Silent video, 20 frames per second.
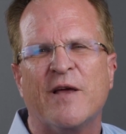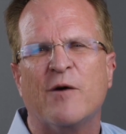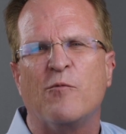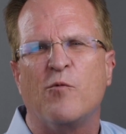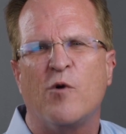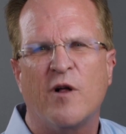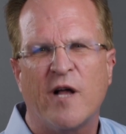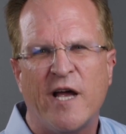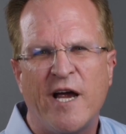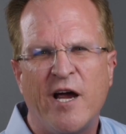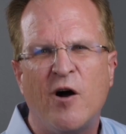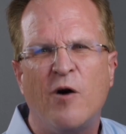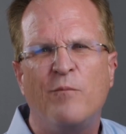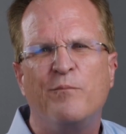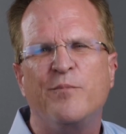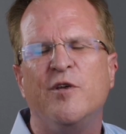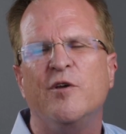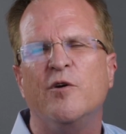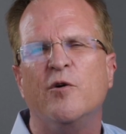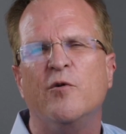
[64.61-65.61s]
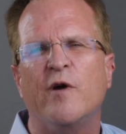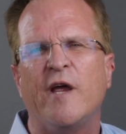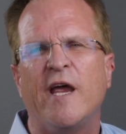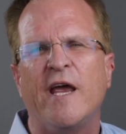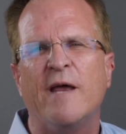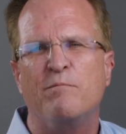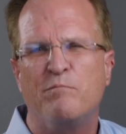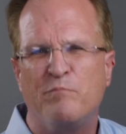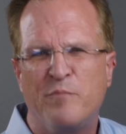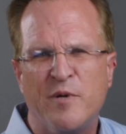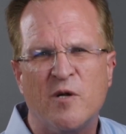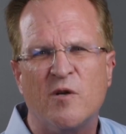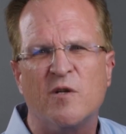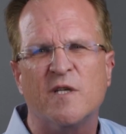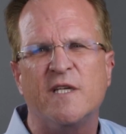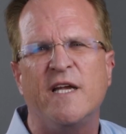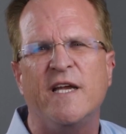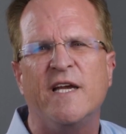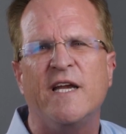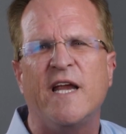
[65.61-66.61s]
that will help you in
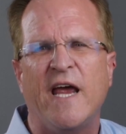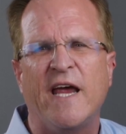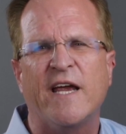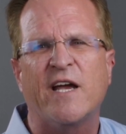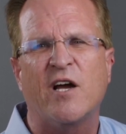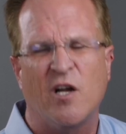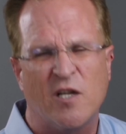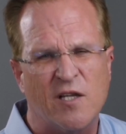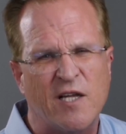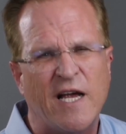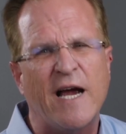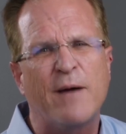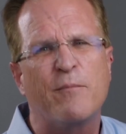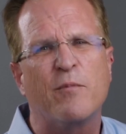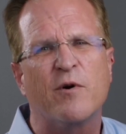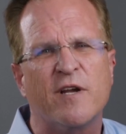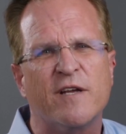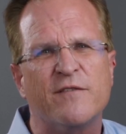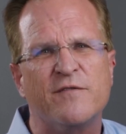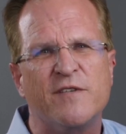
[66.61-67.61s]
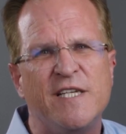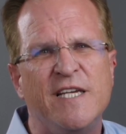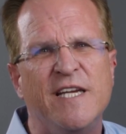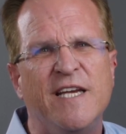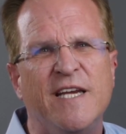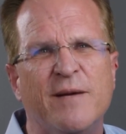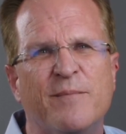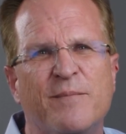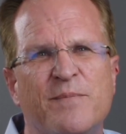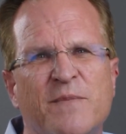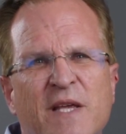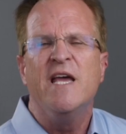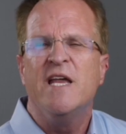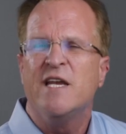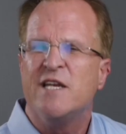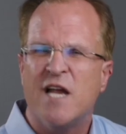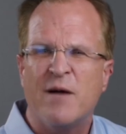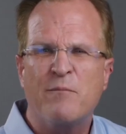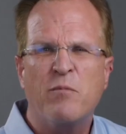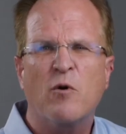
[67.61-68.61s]
building a collaborative team.
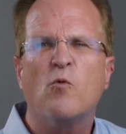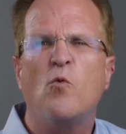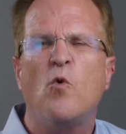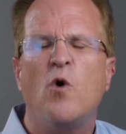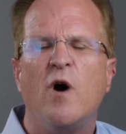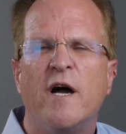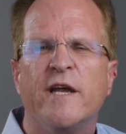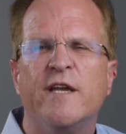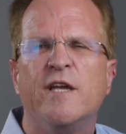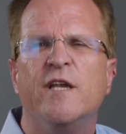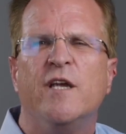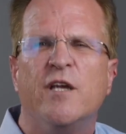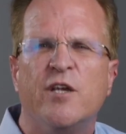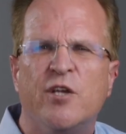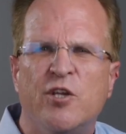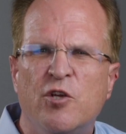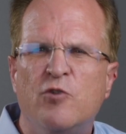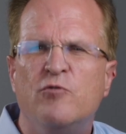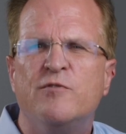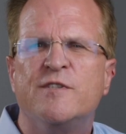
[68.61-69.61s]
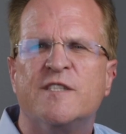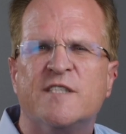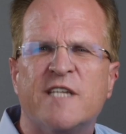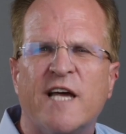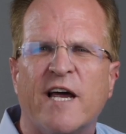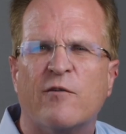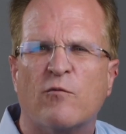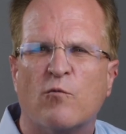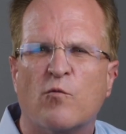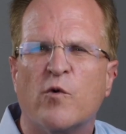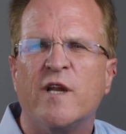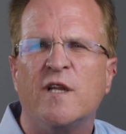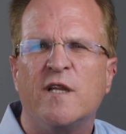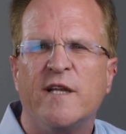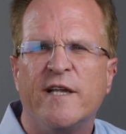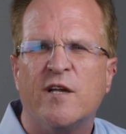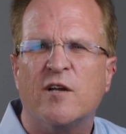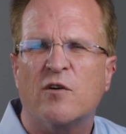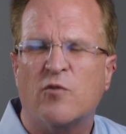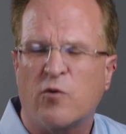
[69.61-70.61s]
Number 1, you set
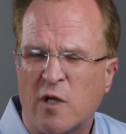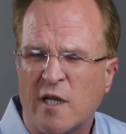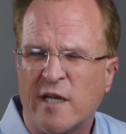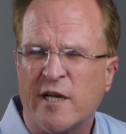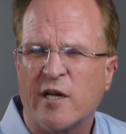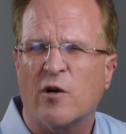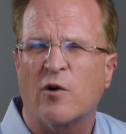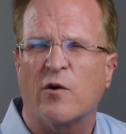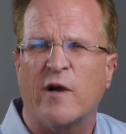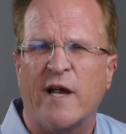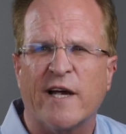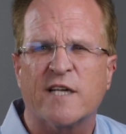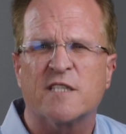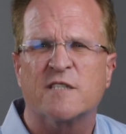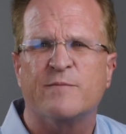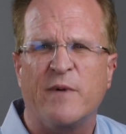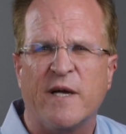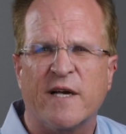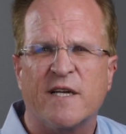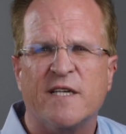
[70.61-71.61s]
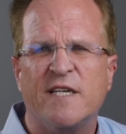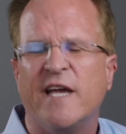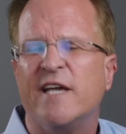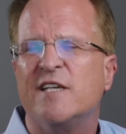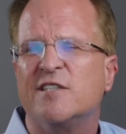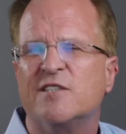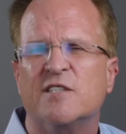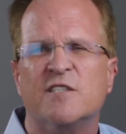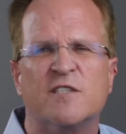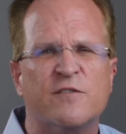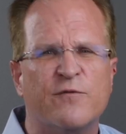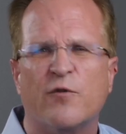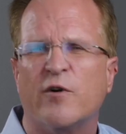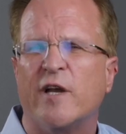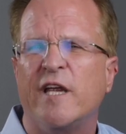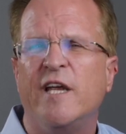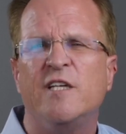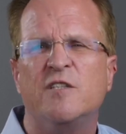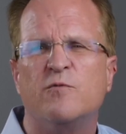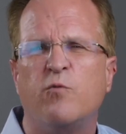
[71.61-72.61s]
really clear expectations for
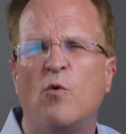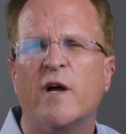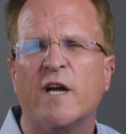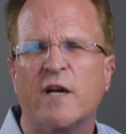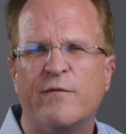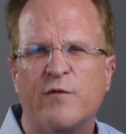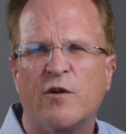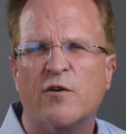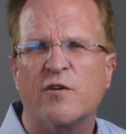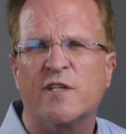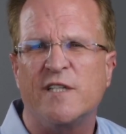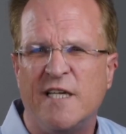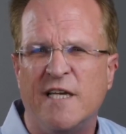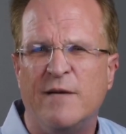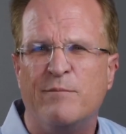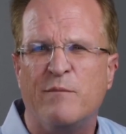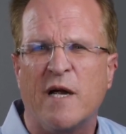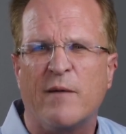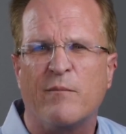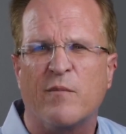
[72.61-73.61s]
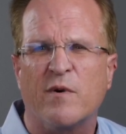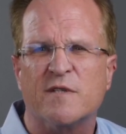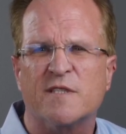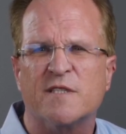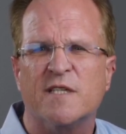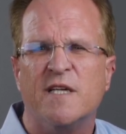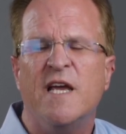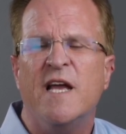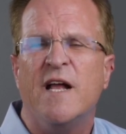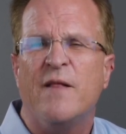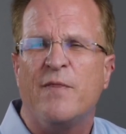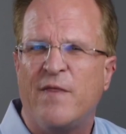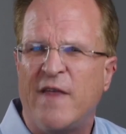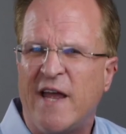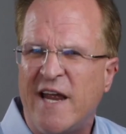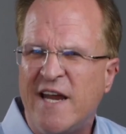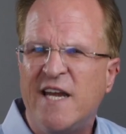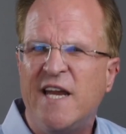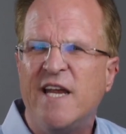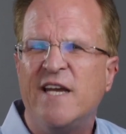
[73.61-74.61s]
each one of your team members.
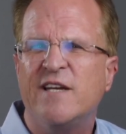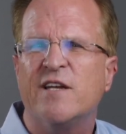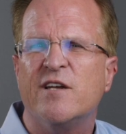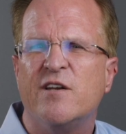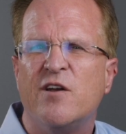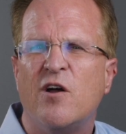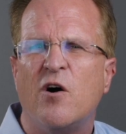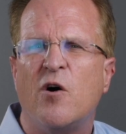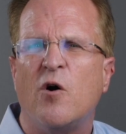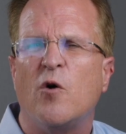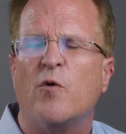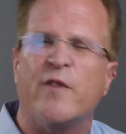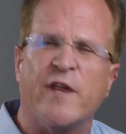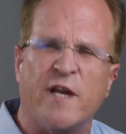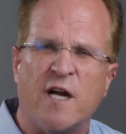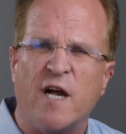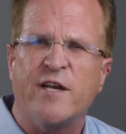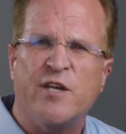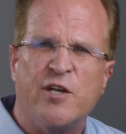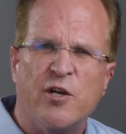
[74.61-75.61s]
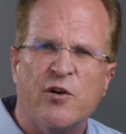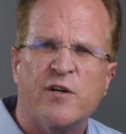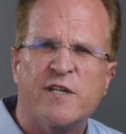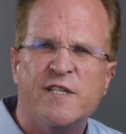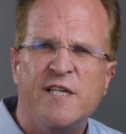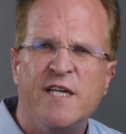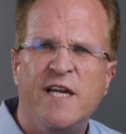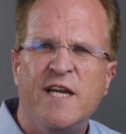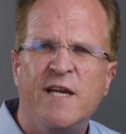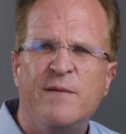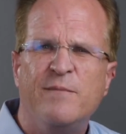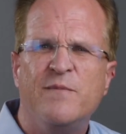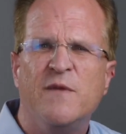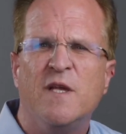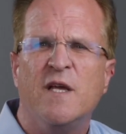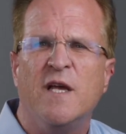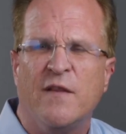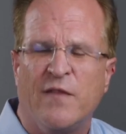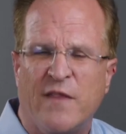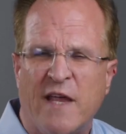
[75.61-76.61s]
They need to know that on your team,
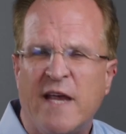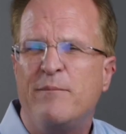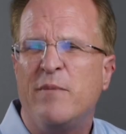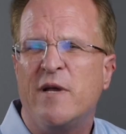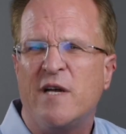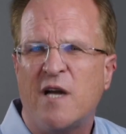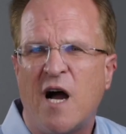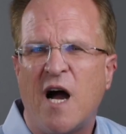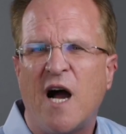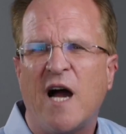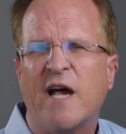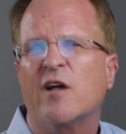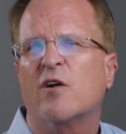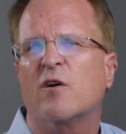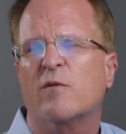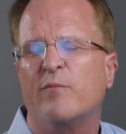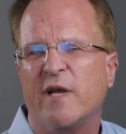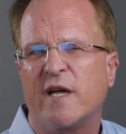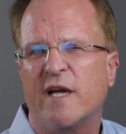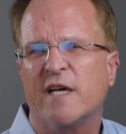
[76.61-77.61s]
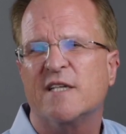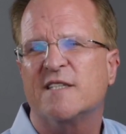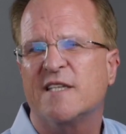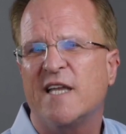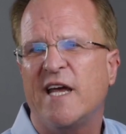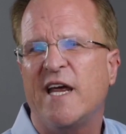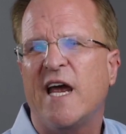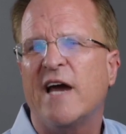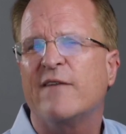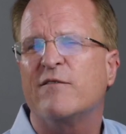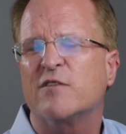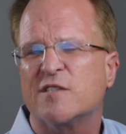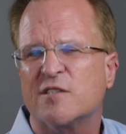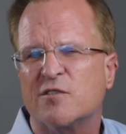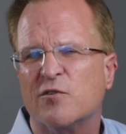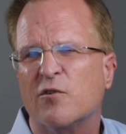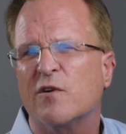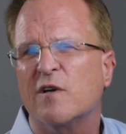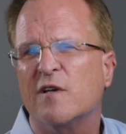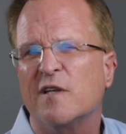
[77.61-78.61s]
they've been hired because they have a
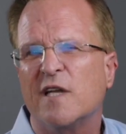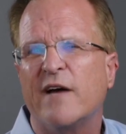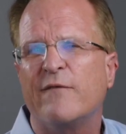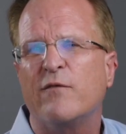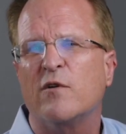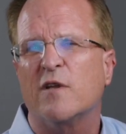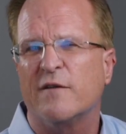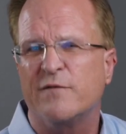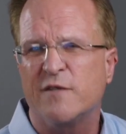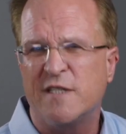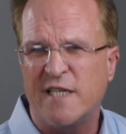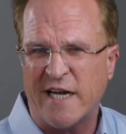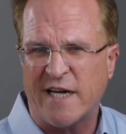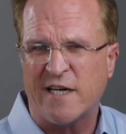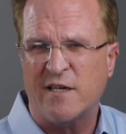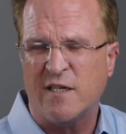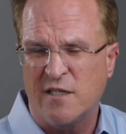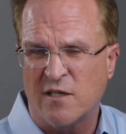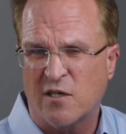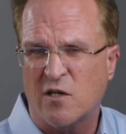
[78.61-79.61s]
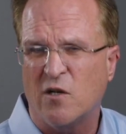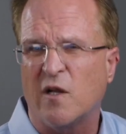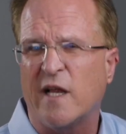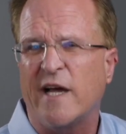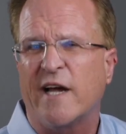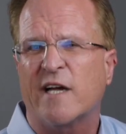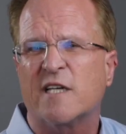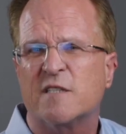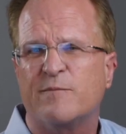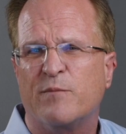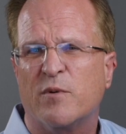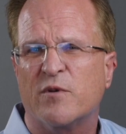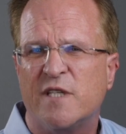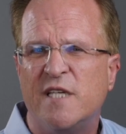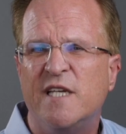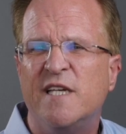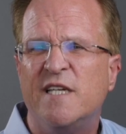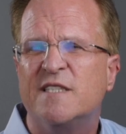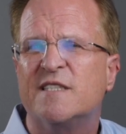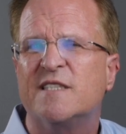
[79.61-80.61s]
certain level of technical
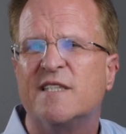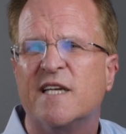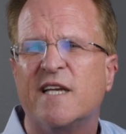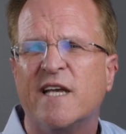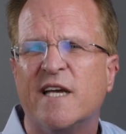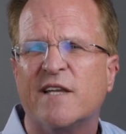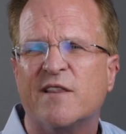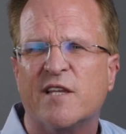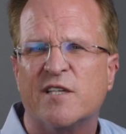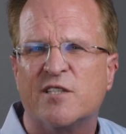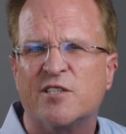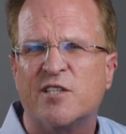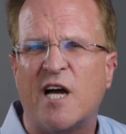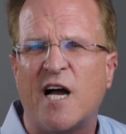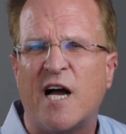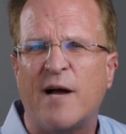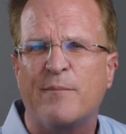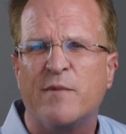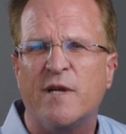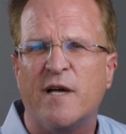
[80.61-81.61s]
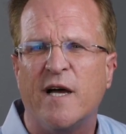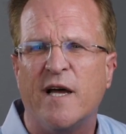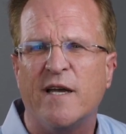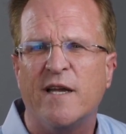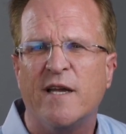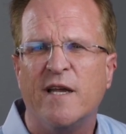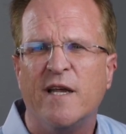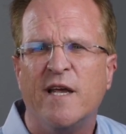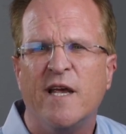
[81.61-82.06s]
expertise to get the job done.